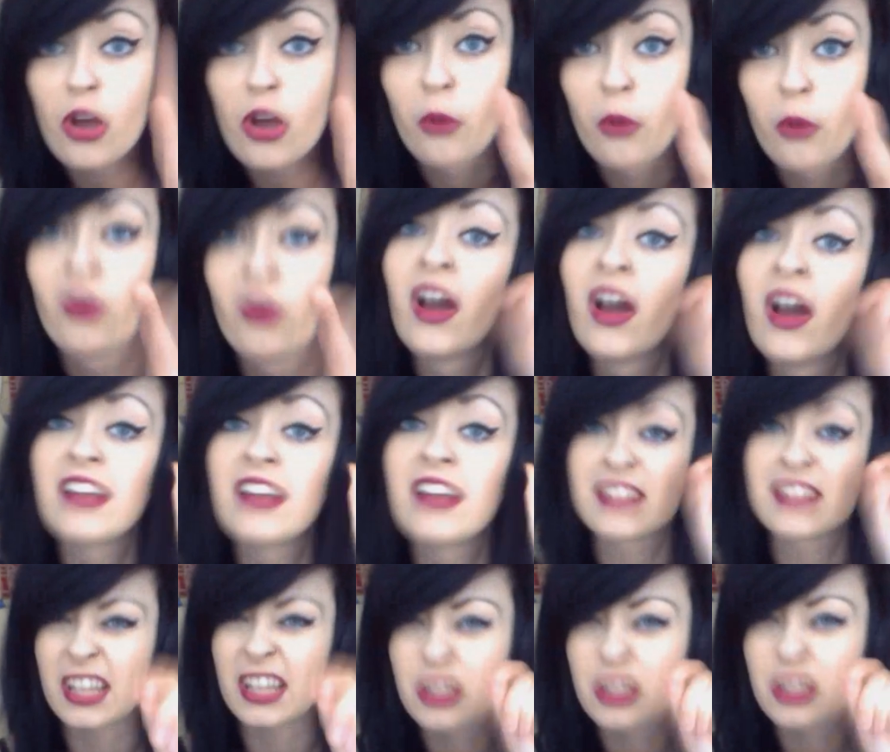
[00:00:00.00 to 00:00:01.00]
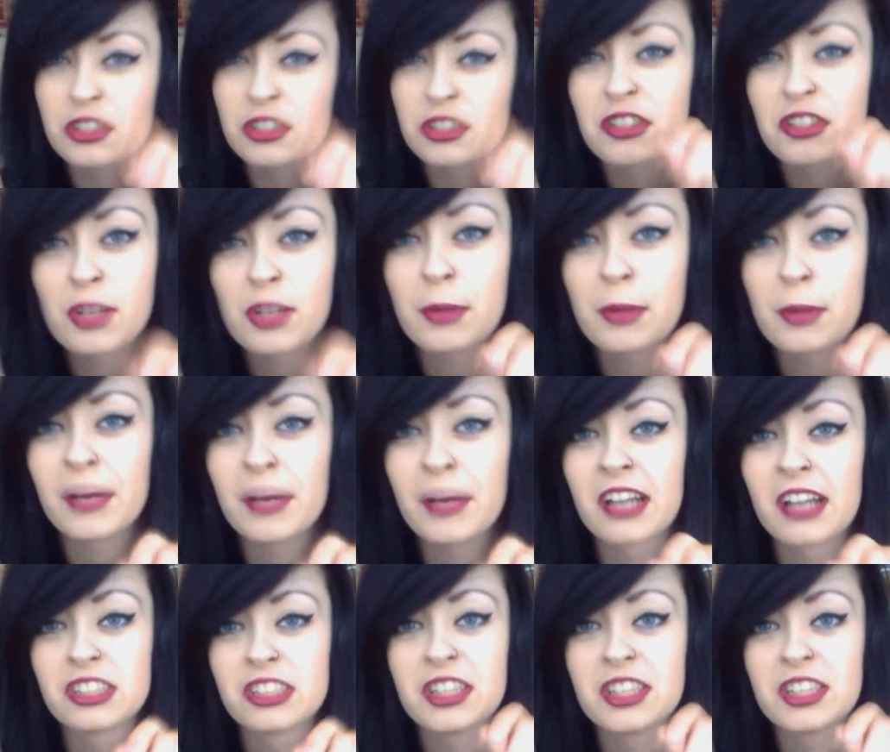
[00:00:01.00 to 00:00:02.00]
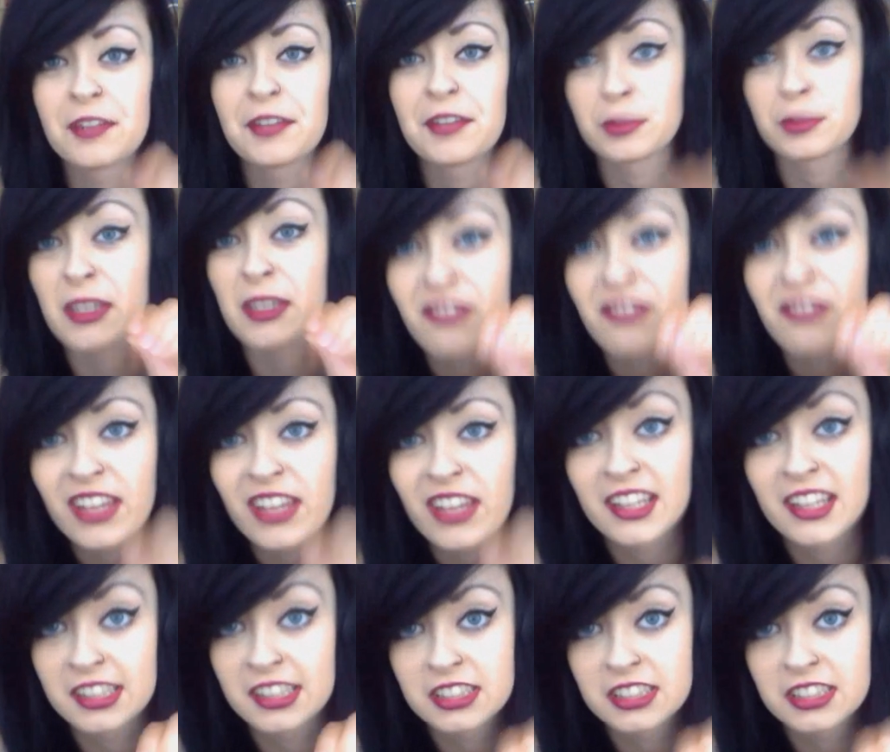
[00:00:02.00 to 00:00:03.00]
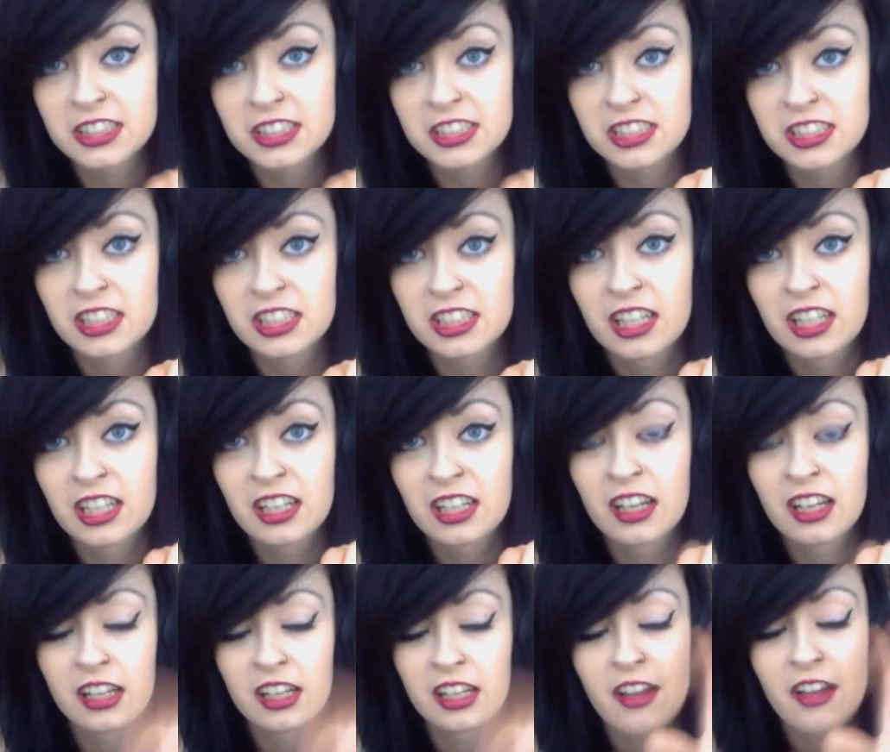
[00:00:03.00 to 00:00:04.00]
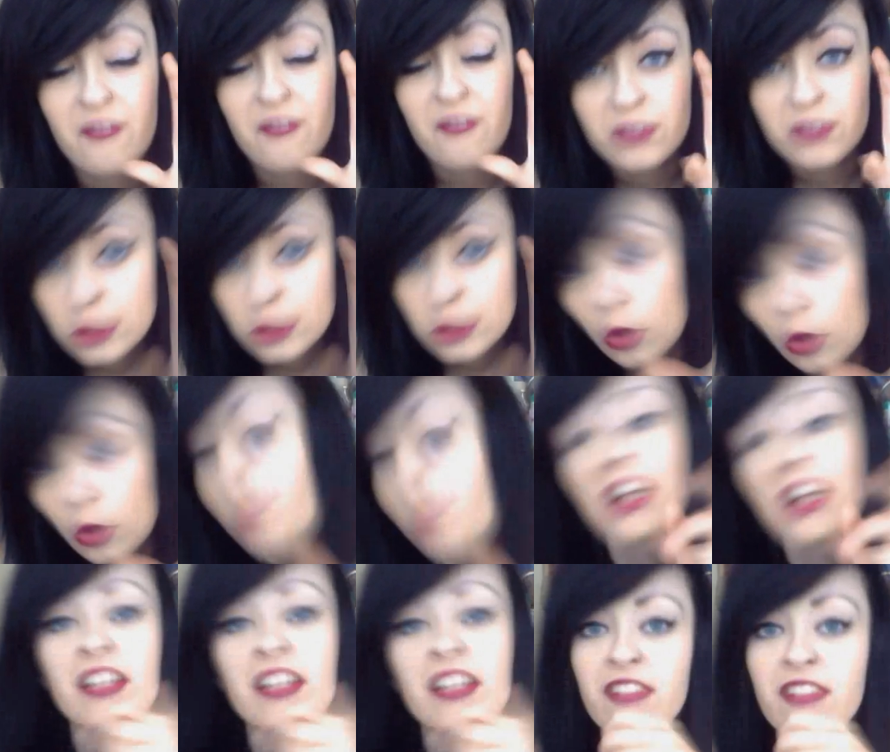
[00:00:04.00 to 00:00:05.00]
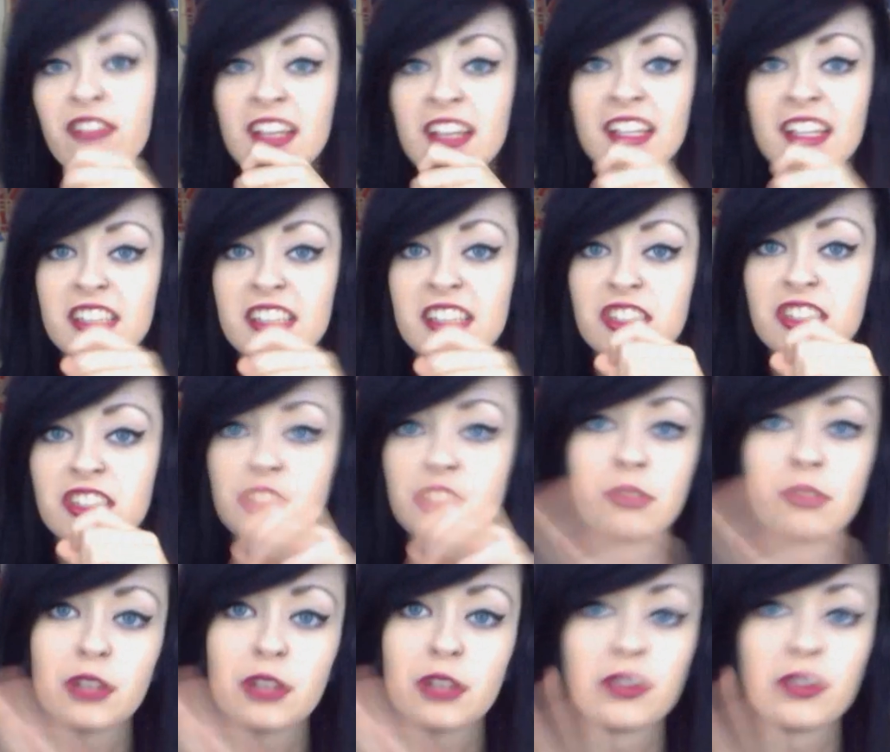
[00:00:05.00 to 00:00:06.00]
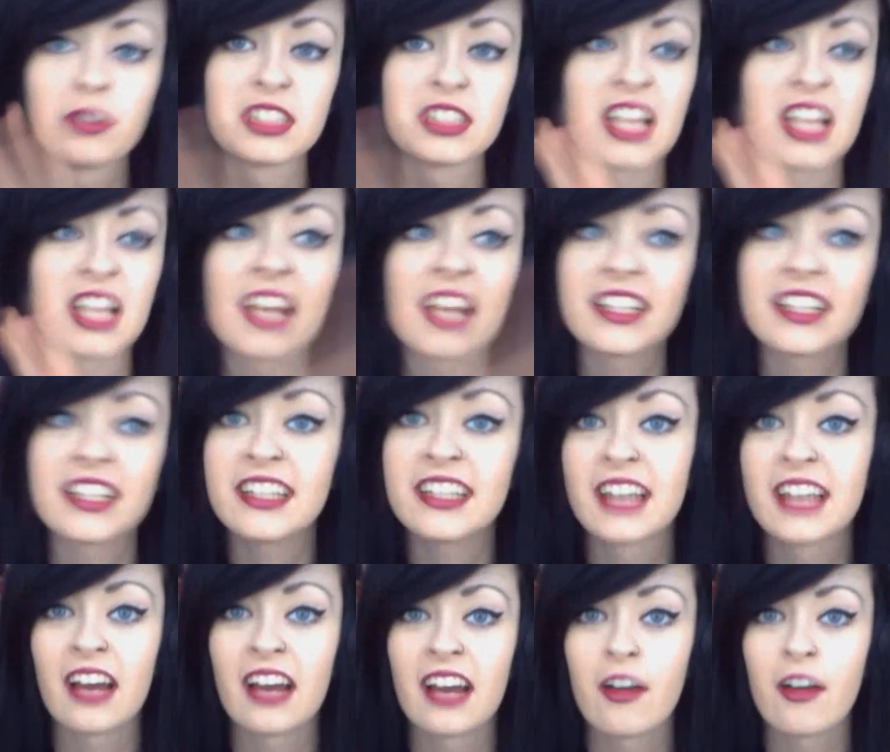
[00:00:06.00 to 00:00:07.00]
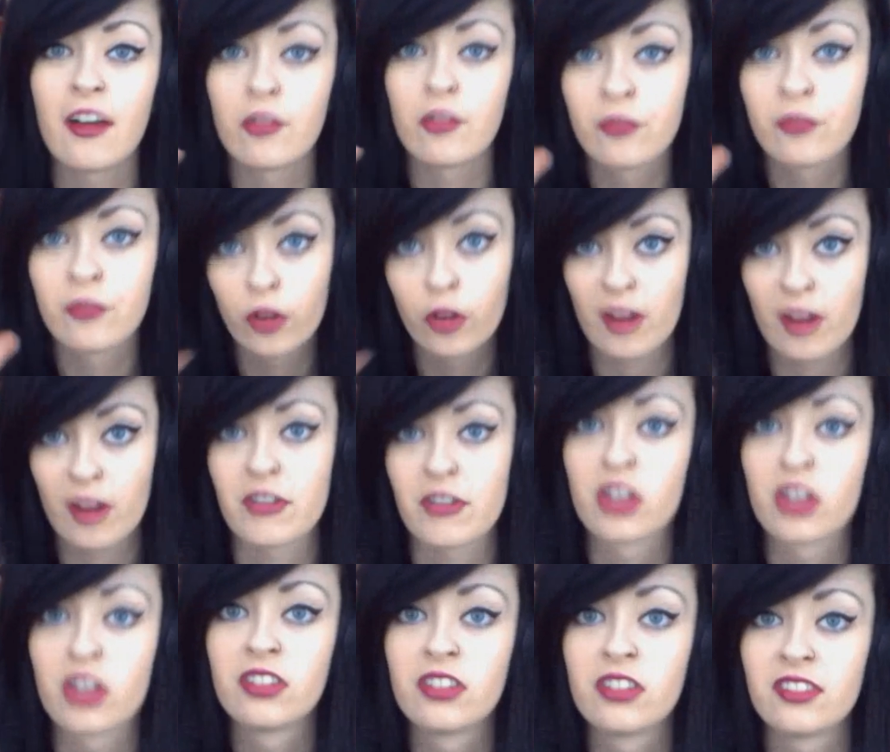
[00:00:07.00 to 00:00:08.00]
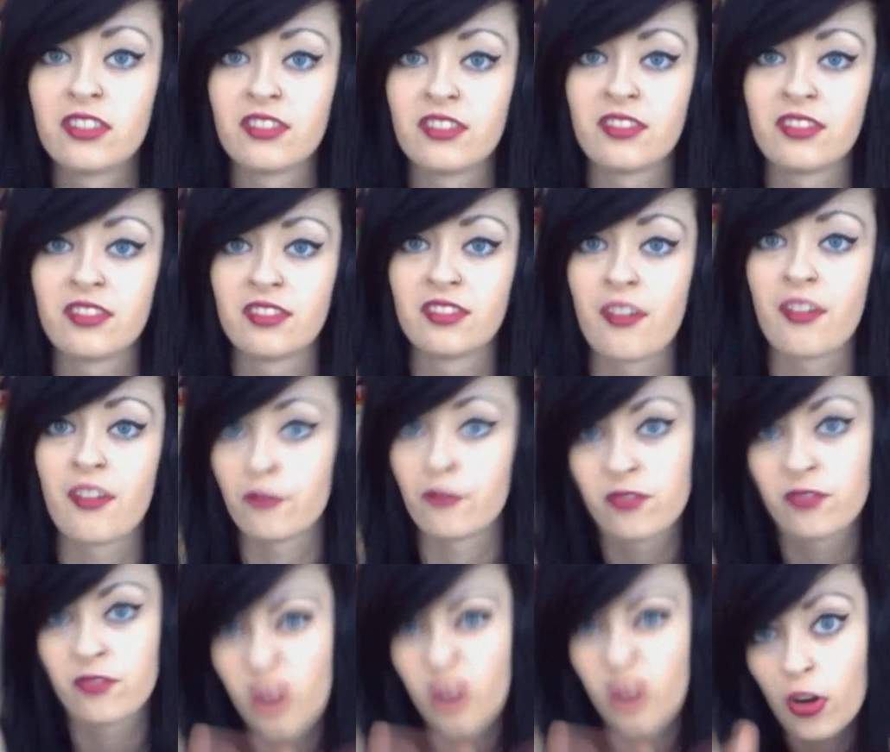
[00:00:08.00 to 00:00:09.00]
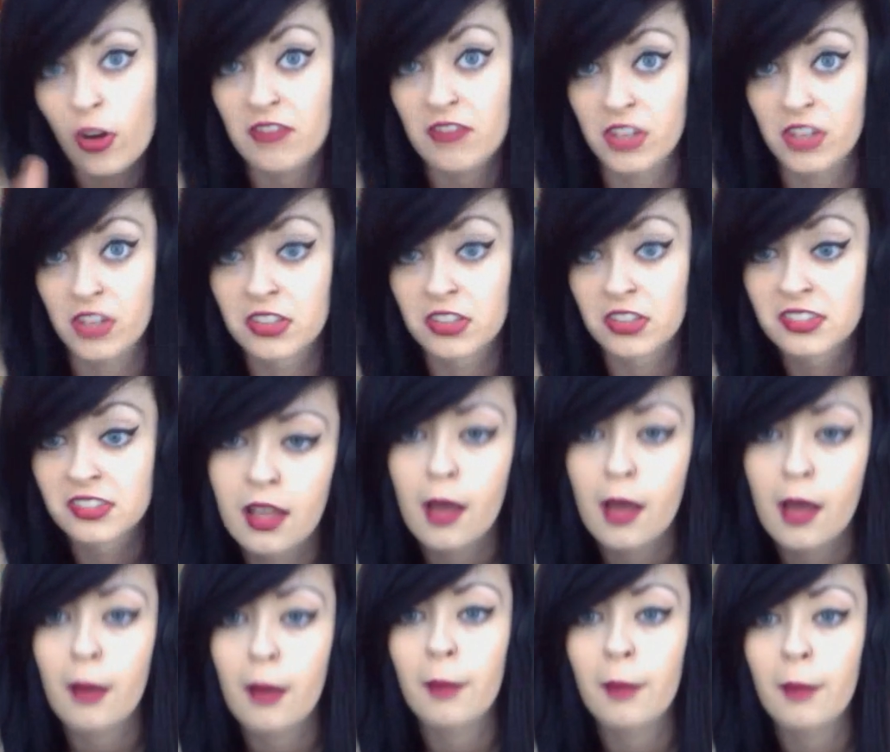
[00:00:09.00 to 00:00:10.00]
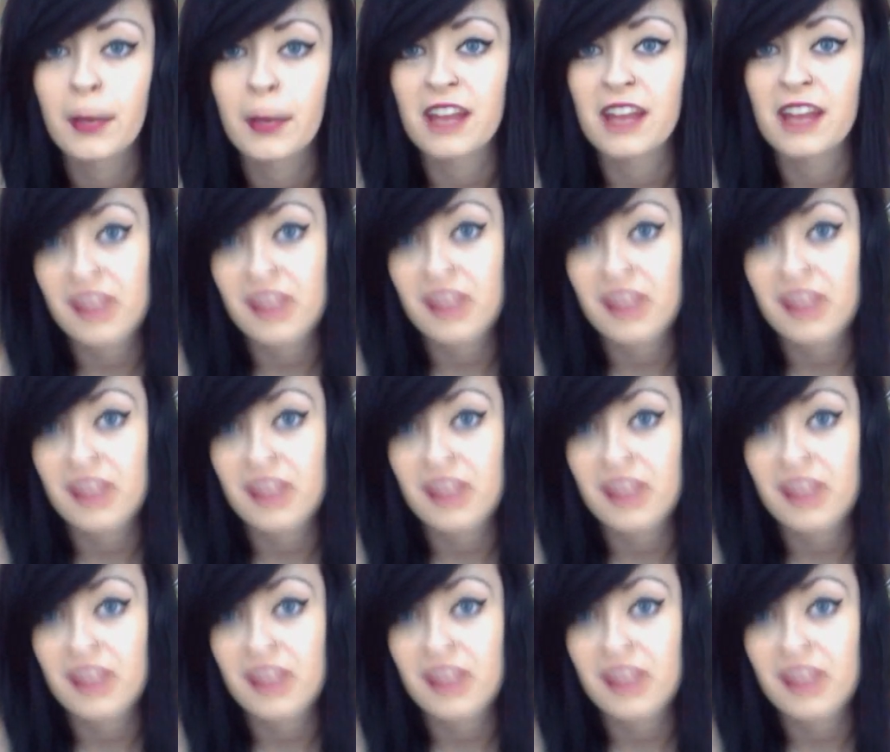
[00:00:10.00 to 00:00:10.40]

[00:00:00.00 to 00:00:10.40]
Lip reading: know. Nando's Creamy Mash gives me feelings. So many feelings, you don't understand. I could eat that forever. Forever. My